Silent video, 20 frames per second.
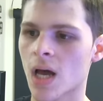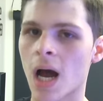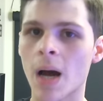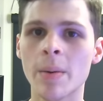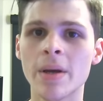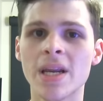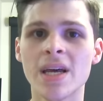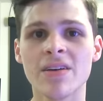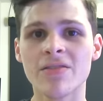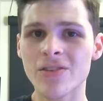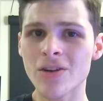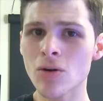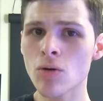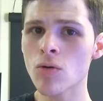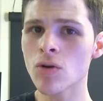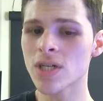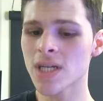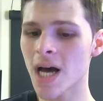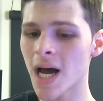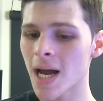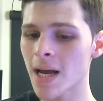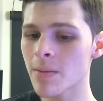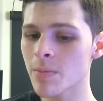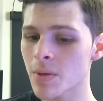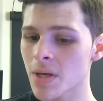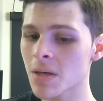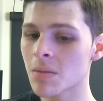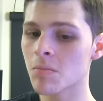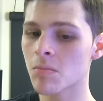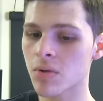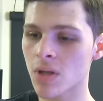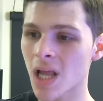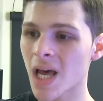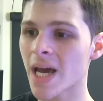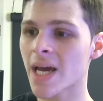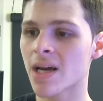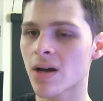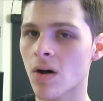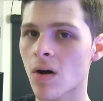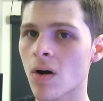I mean, if you type in
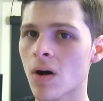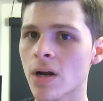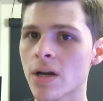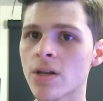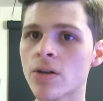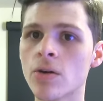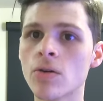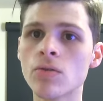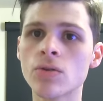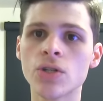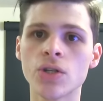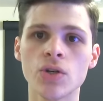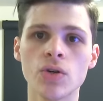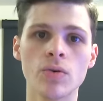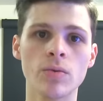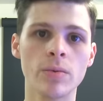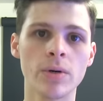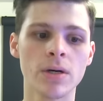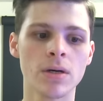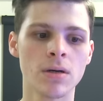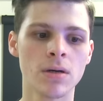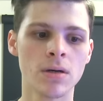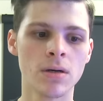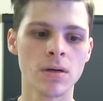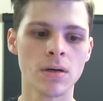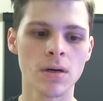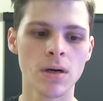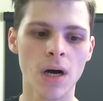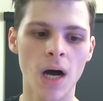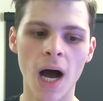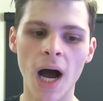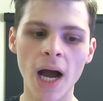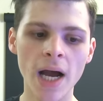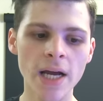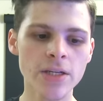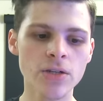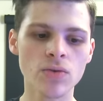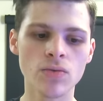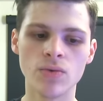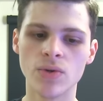blank on YouTube,
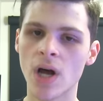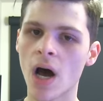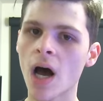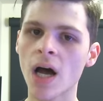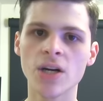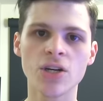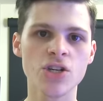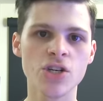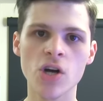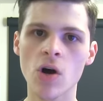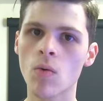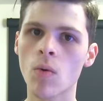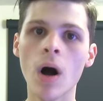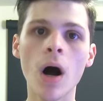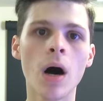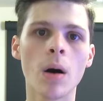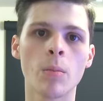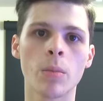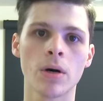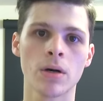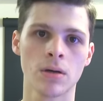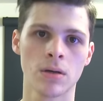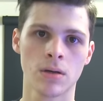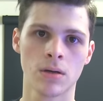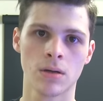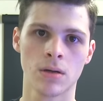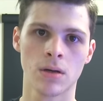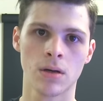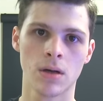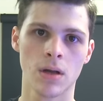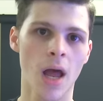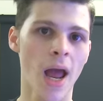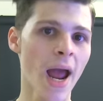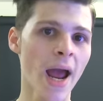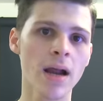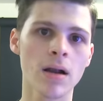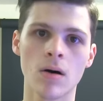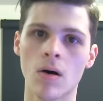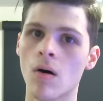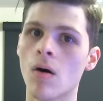I do not show up
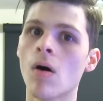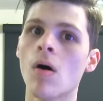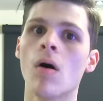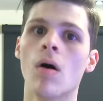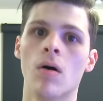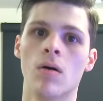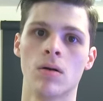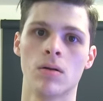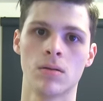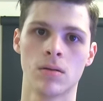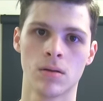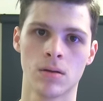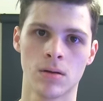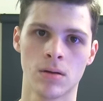at all.